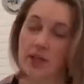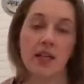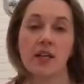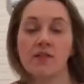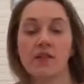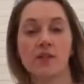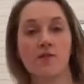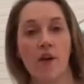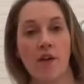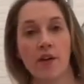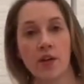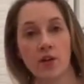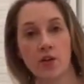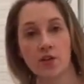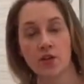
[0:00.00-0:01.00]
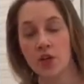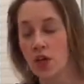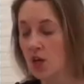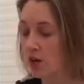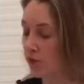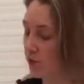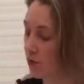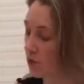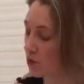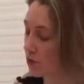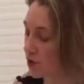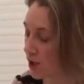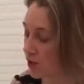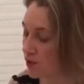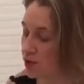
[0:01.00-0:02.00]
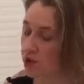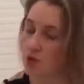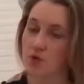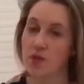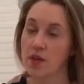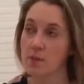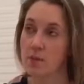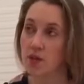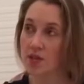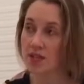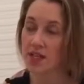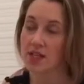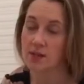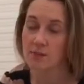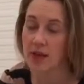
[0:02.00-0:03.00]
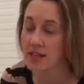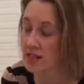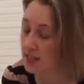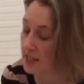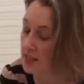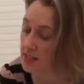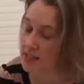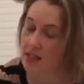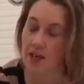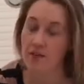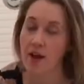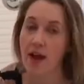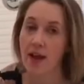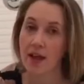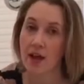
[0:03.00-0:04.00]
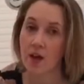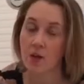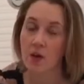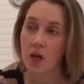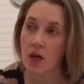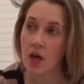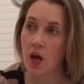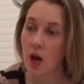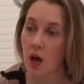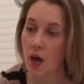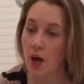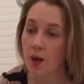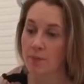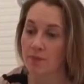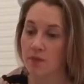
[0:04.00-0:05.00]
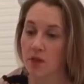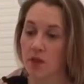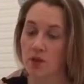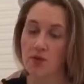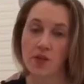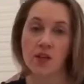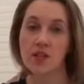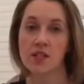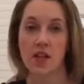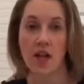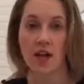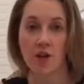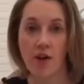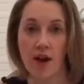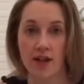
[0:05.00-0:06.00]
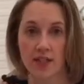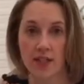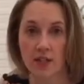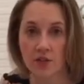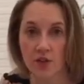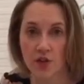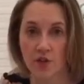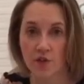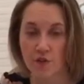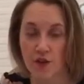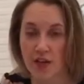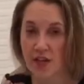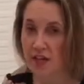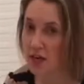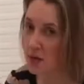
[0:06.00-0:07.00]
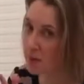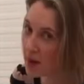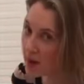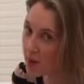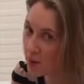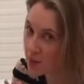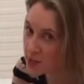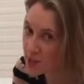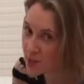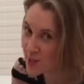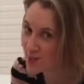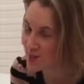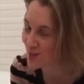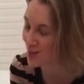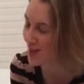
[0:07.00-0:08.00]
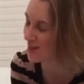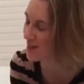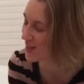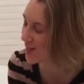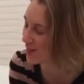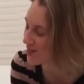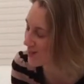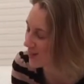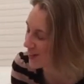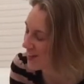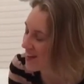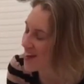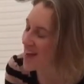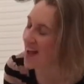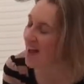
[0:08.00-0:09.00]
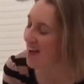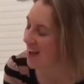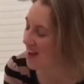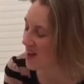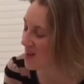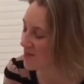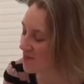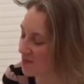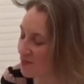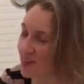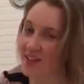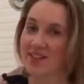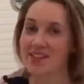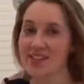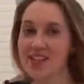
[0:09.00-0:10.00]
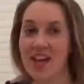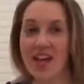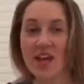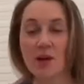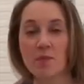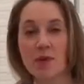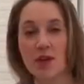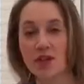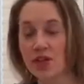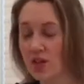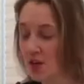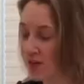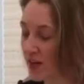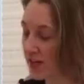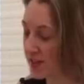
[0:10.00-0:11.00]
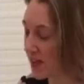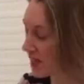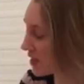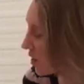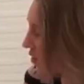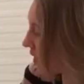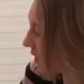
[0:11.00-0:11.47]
believe it's very good for also soothing, because it is basically a stick of aloe, things like cracked heels on the feet. Now you may not wish to use the same deodorant stick, but that's a